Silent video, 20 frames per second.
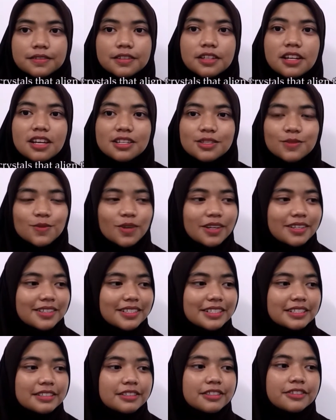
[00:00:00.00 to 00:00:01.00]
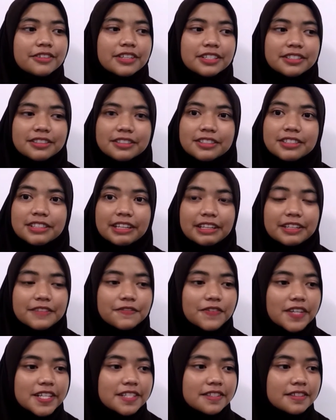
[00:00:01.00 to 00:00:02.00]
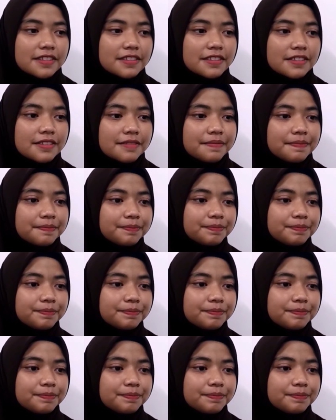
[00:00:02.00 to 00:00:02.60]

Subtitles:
The last one is the raster scan devices.